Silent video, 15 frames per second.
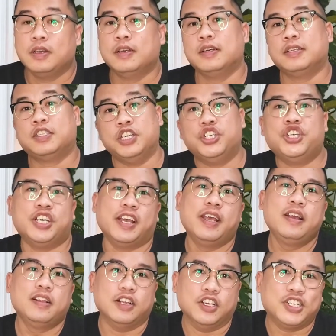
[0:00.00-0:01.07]
teaching
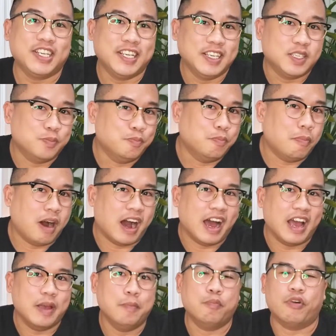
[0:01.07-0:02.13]
English is
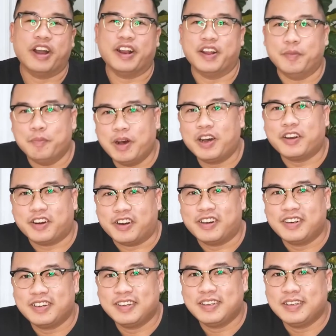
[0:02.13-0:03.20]
my bread and butter.
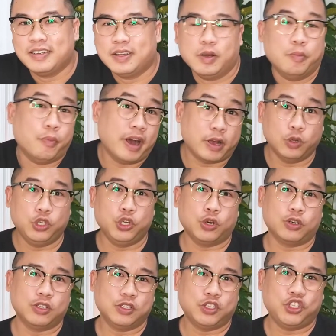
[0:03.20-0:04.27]
Michael
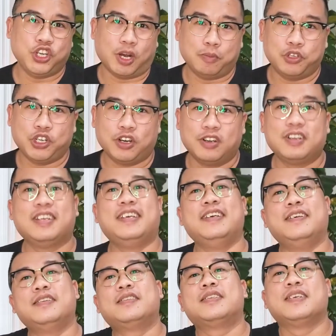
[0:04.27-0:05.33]
Jordan's jump shot
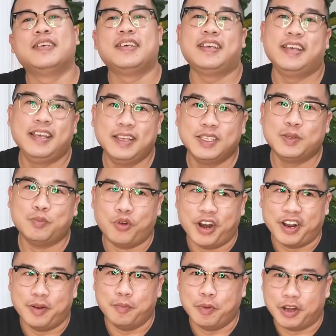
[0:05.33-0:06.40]
is his bread
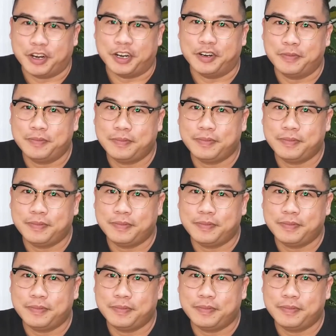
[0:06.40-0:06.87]
and butter.